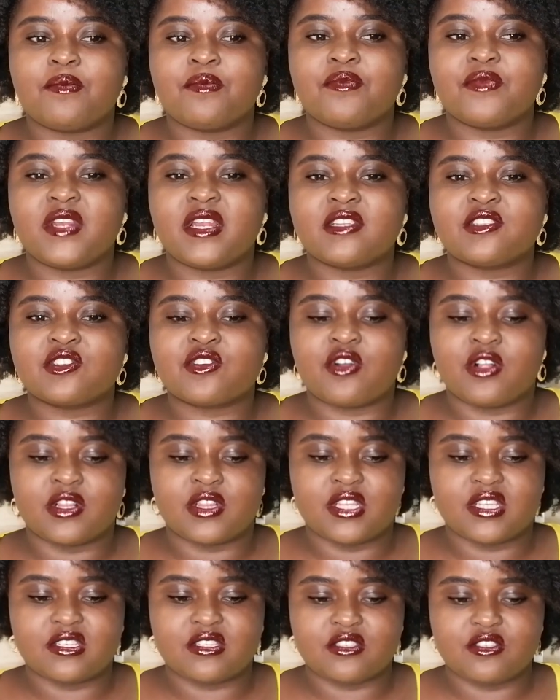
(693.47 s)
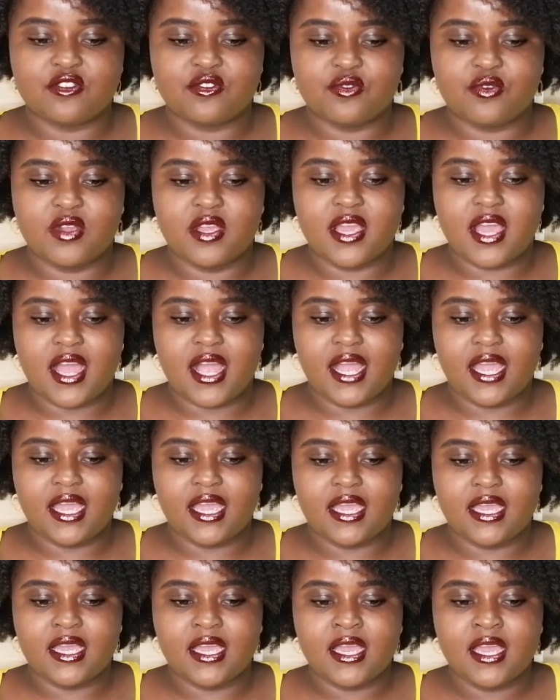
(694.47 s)
let's call this new
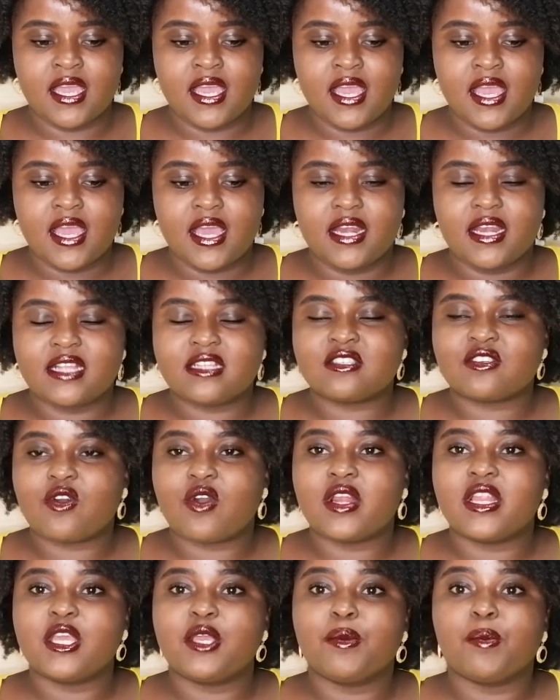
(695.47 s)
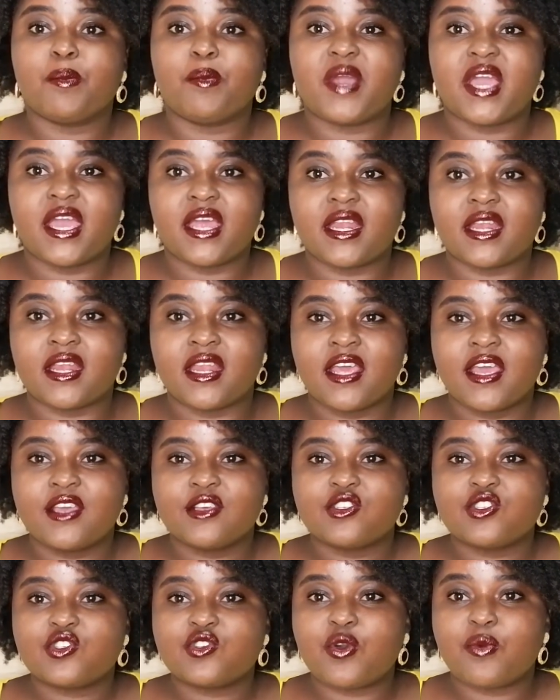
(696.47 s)
guy, let's call him Ben.
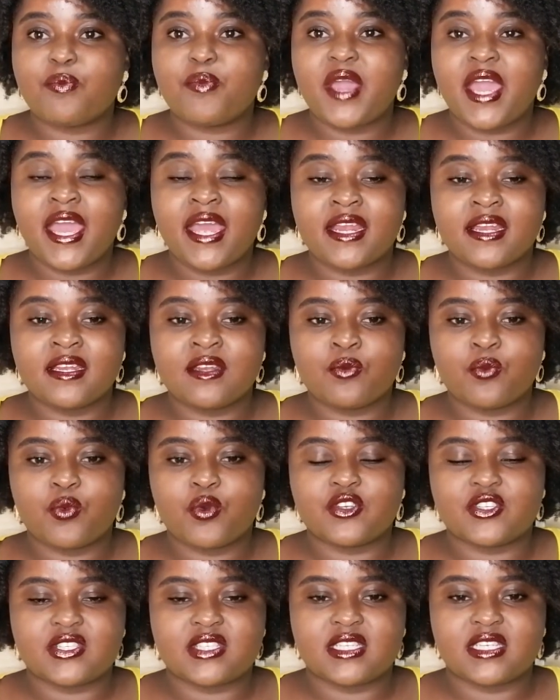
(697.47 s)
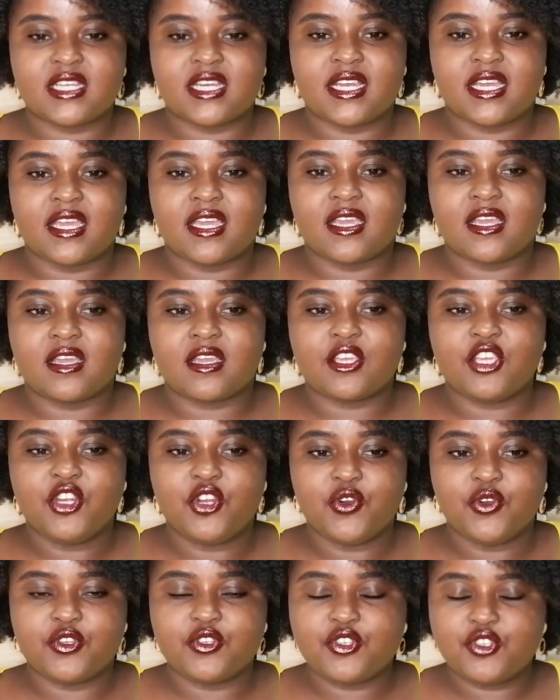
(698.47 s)
So Ben was like, you
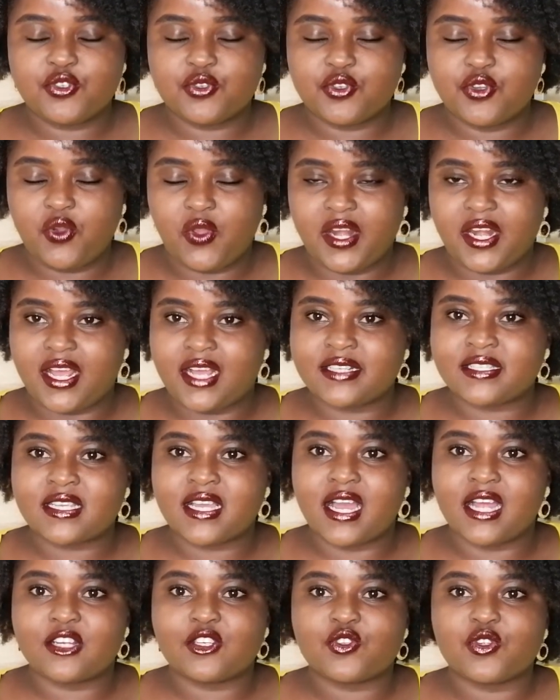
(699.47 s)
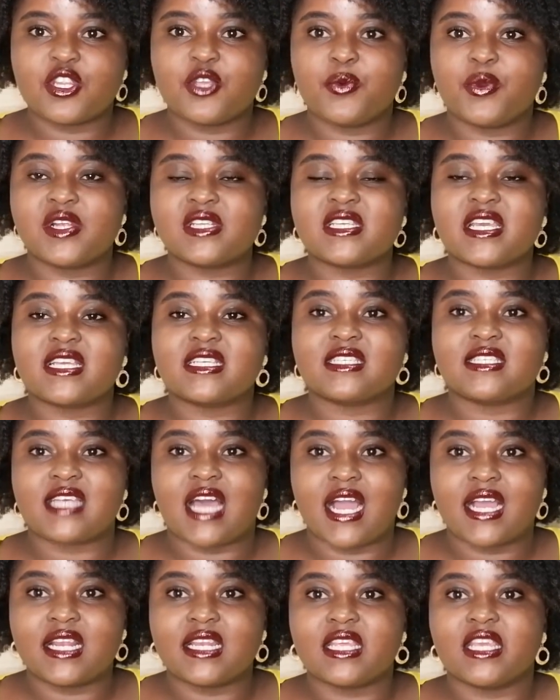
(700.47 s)
know, you should go and ask Anthony what
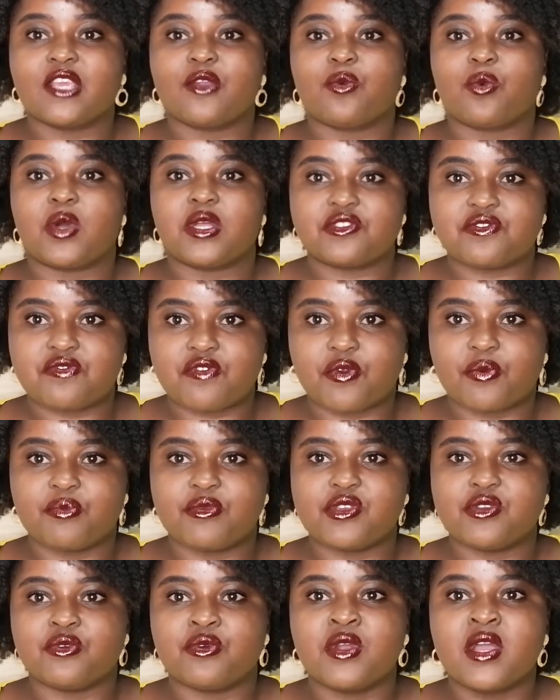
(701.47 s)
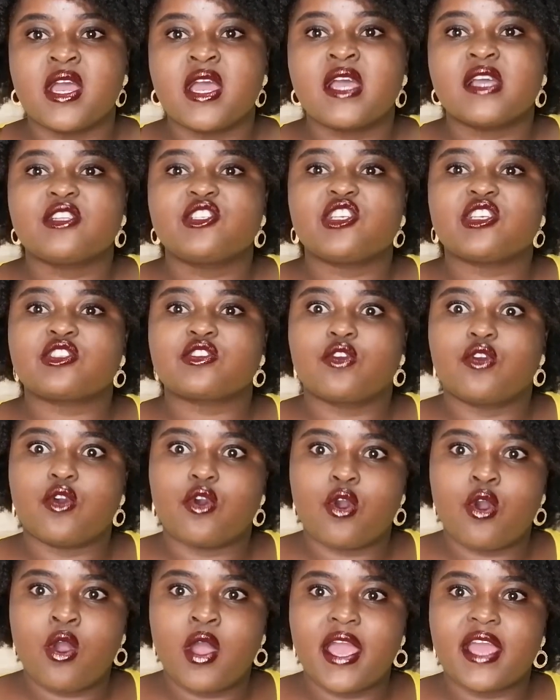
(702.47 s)
exactly he wants from you. Just
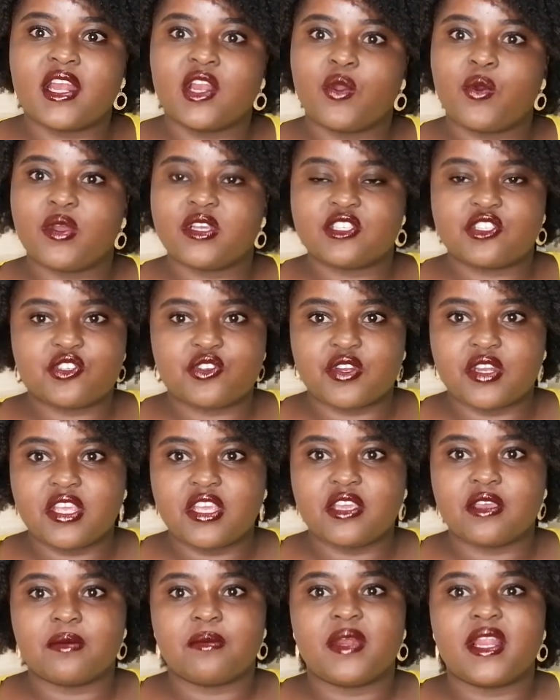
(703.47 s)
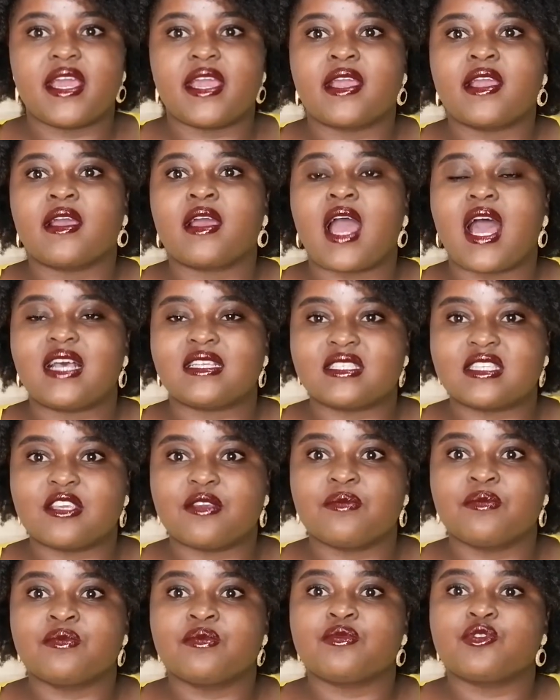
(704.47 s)
go and question him, like ask
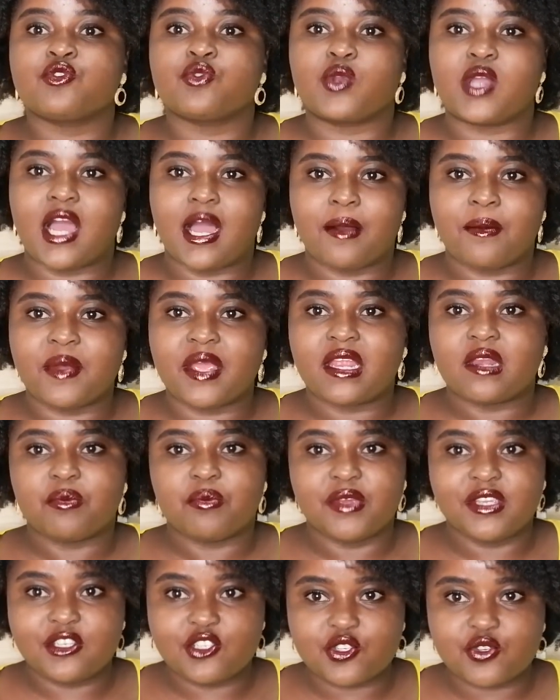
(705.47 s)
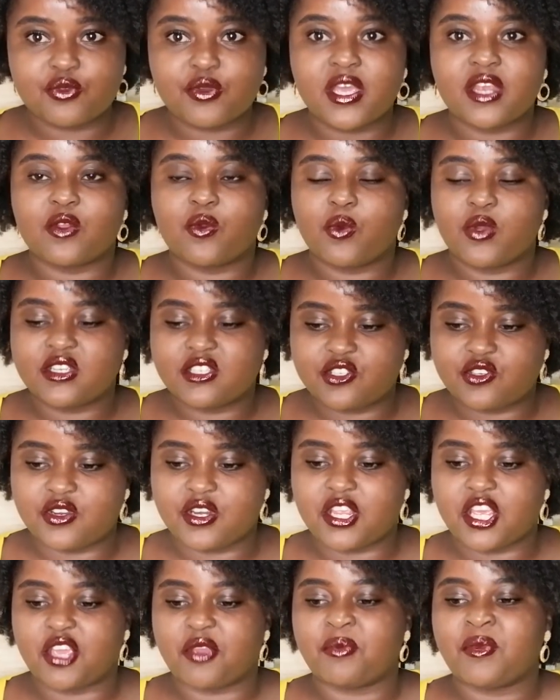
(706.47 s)
him to come and meet you and question
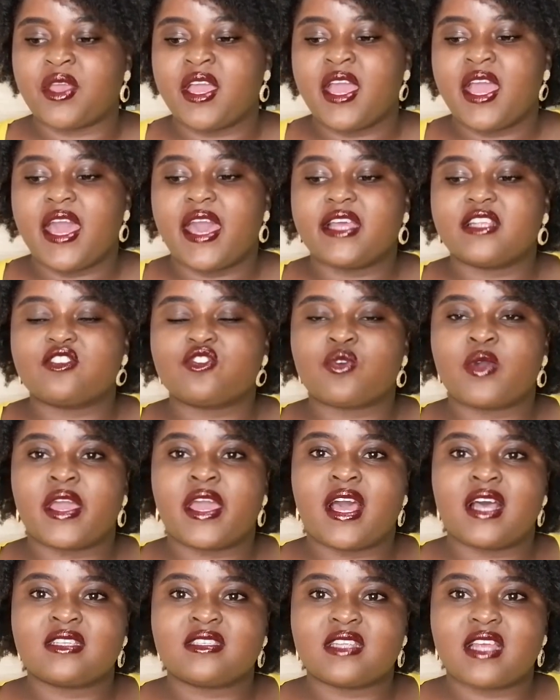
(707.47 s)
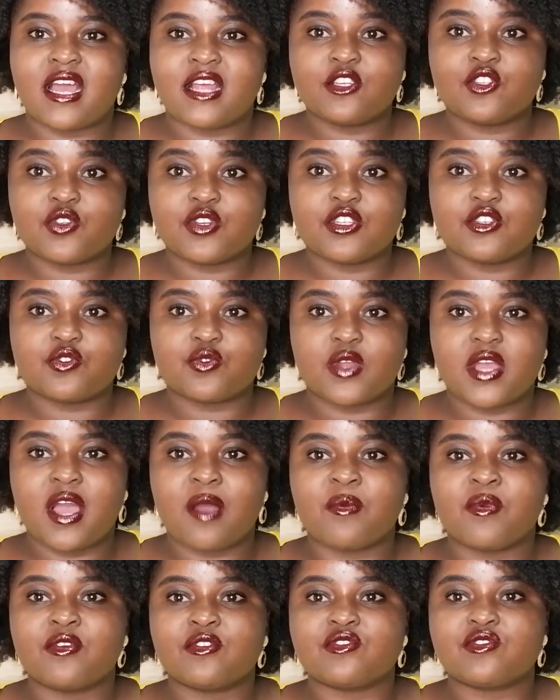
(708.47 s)
him. And so I asked Anthony to
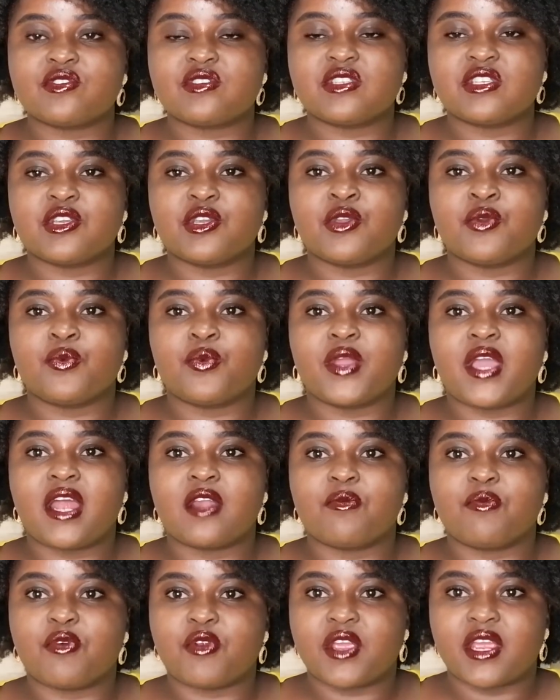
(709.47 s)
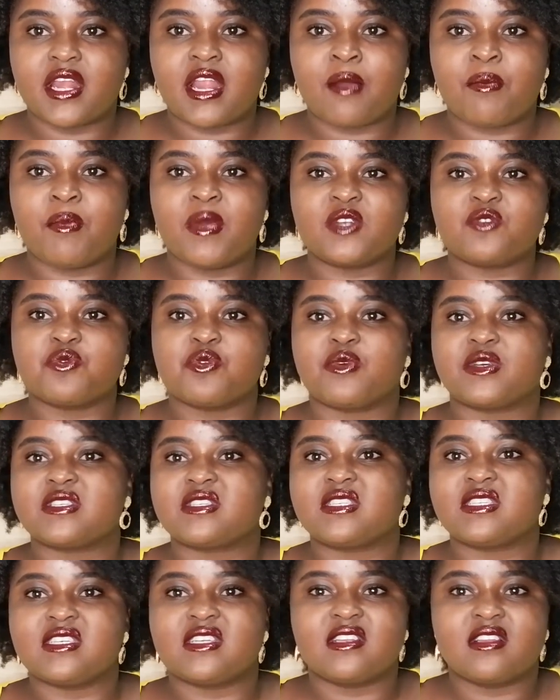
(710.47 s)
come, because you see, we had broken up, but we were
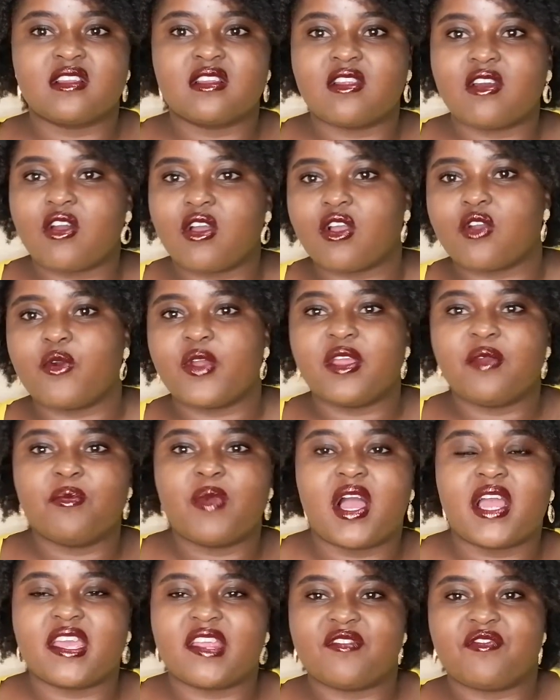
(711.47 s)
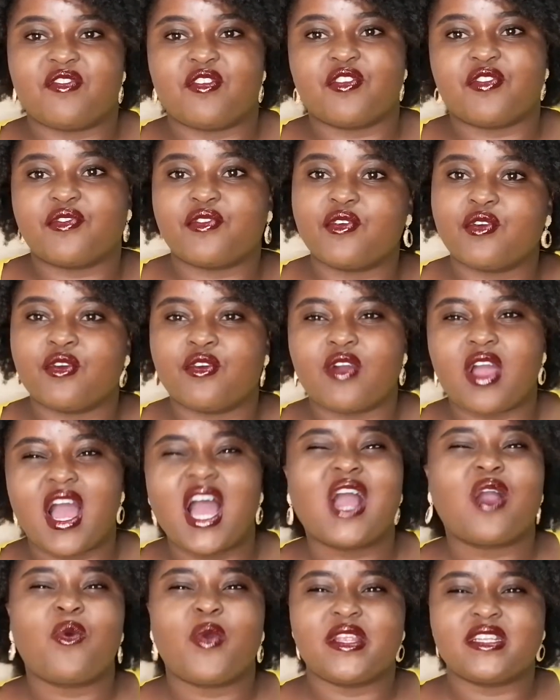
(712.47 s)
still going back and forth for
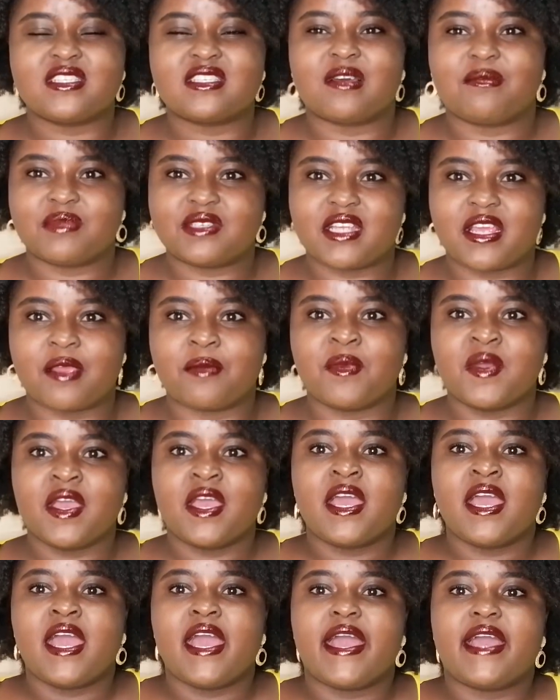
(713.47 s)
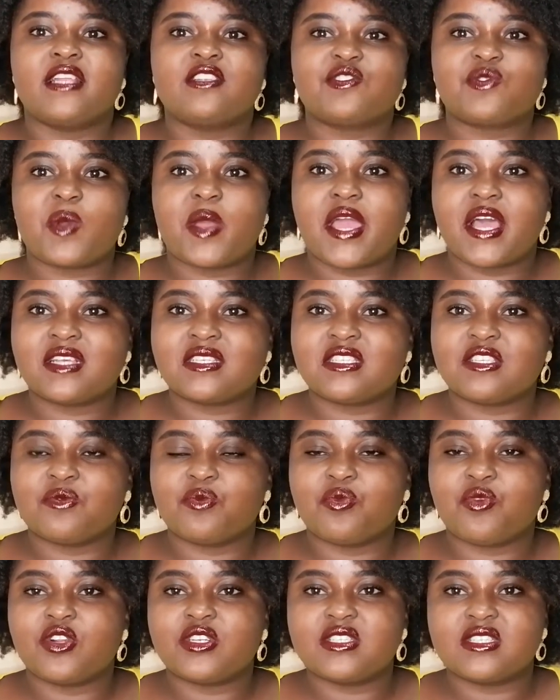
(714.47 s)
quite some time. And so I asked him
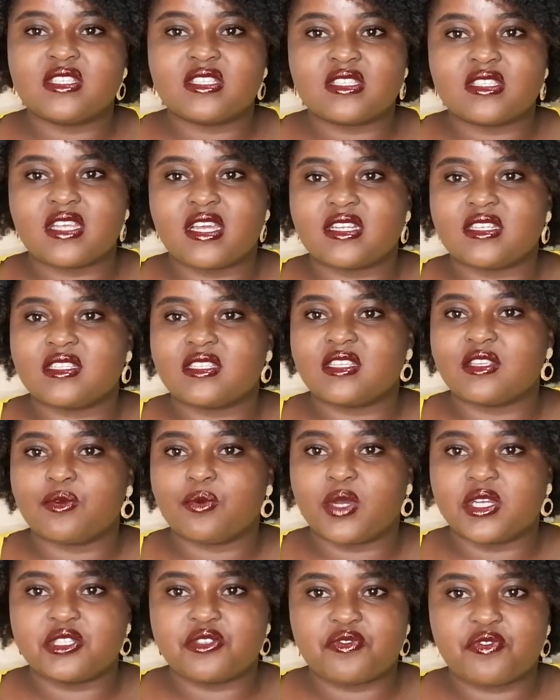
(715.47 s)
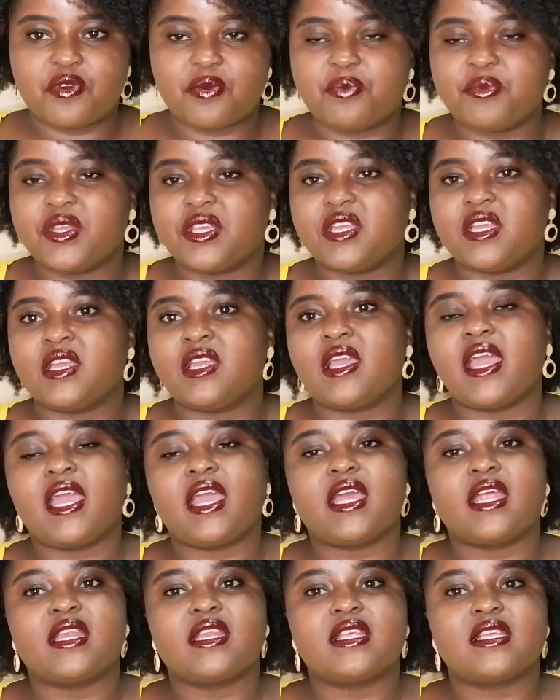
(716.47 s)
what it is that he wants from me,
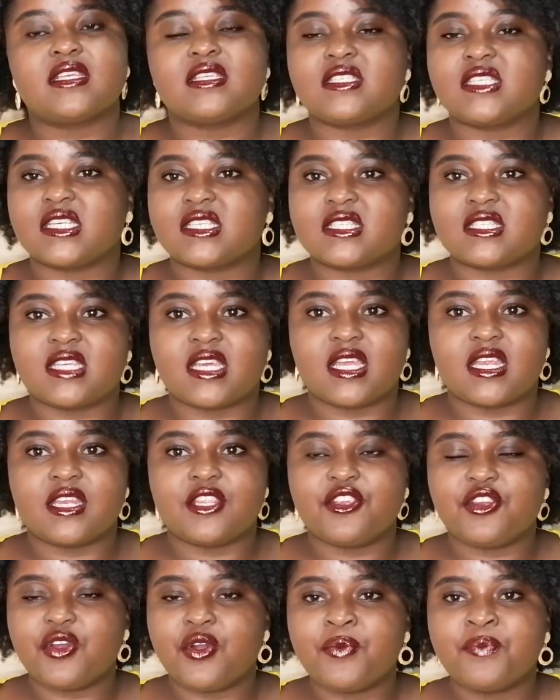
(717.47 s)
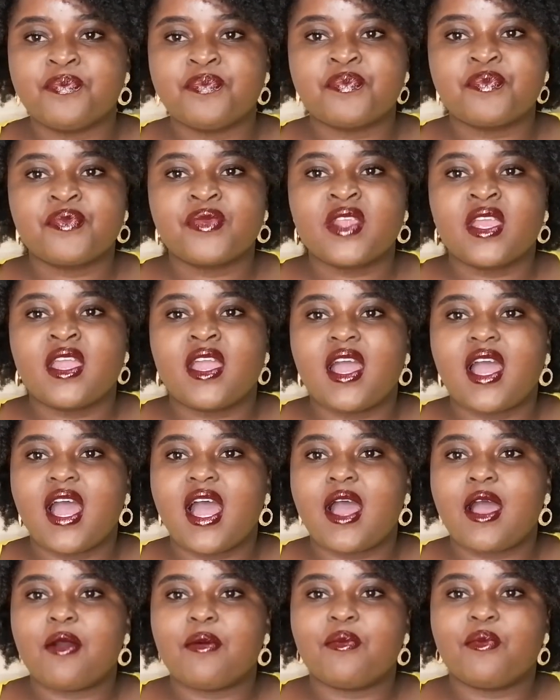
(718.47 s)
and he just said, you know,
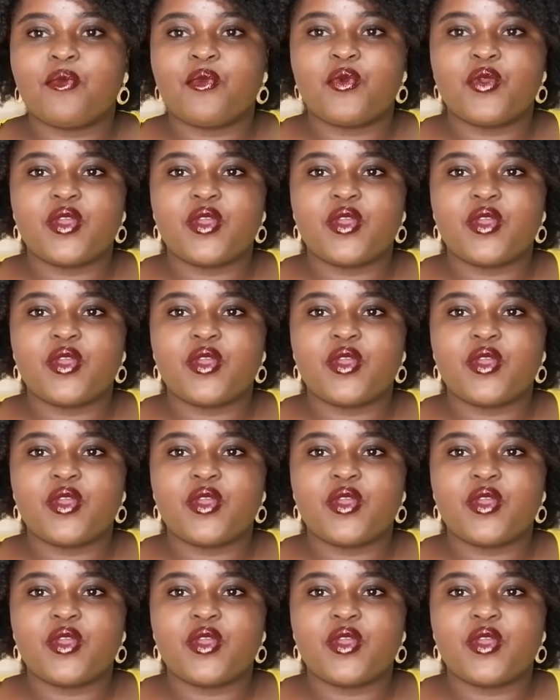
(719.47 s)
we